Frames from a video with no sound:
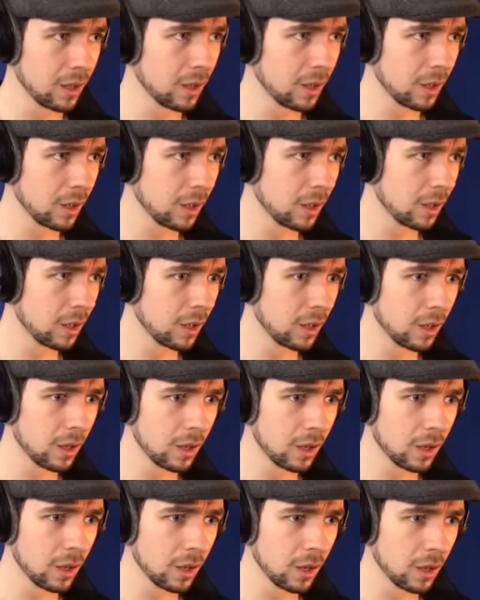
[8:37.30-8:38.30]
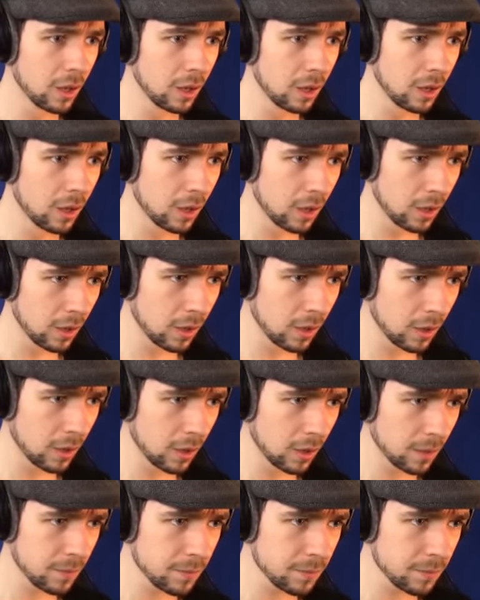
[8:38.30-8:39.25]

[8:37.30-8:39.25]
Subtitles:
Nothing is said.